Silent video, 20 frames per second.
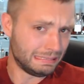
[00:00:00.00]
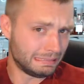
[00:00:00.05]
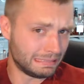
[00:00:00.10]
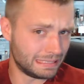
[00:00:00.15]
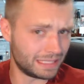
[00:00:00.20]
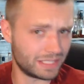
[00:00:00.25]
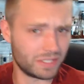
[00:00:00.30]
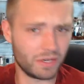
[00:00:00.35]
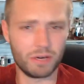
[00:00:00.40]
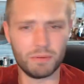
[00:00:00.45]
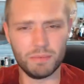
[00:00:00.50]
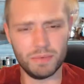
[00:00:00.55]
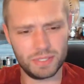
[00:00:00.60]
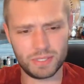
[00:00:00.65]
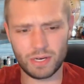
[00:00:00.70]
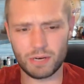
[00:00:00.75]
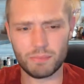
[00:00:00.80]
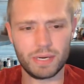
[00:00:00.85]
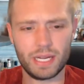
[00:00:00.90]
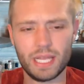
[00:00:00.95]
Sorry,
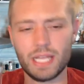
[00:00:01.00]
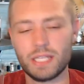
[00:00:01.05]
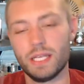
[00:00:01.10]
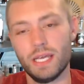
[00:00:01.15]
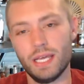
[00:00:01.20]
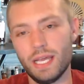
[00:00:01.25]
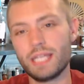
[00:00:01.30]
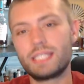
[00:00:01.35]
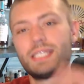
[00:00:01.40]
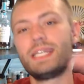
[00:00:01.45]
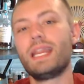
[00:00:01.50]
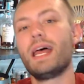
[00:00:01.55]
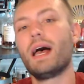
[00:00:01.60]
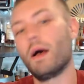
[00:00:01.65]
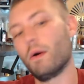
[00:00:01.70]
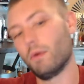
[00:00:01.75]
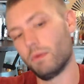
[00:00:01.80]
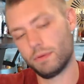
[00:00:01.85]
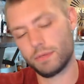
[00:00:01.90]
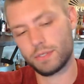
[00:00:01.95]
but it's
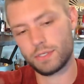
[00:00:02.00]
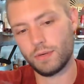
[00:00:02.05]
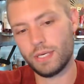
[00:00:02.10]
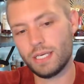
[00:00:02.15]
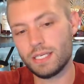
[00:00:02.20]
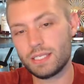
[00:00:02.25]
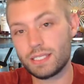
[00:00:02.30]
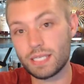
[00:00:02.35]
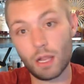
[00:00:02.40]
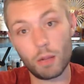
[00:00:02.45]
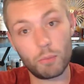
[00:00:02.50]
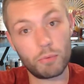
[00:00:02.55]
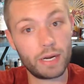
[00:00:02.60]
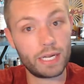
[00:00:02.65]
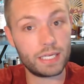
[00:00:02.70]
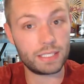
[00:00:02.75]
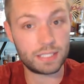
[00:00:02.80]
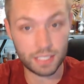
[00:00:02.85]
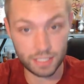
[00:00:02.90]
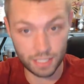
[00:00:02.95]
now. So he's
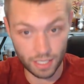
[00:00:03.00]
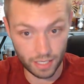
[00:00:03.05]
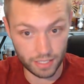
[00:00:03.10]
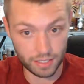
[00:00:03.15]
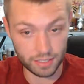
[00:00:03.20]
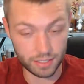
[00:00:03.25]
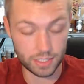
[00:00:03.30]
celebrating tonight.